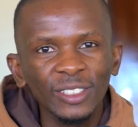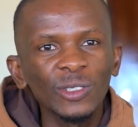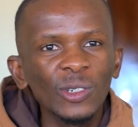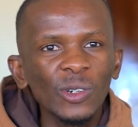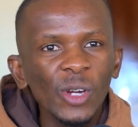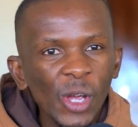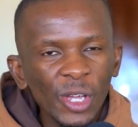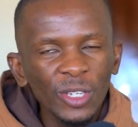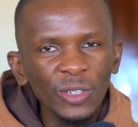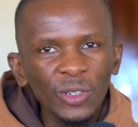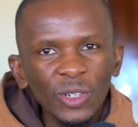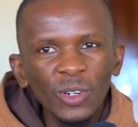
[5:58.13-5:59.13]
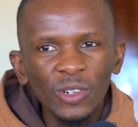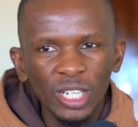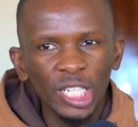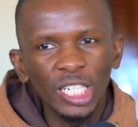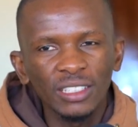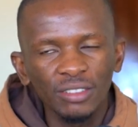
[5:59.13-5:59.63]

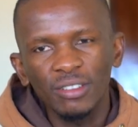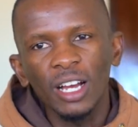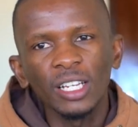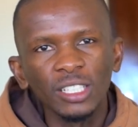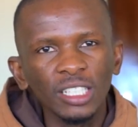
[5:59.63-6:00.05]
okay, it's fine.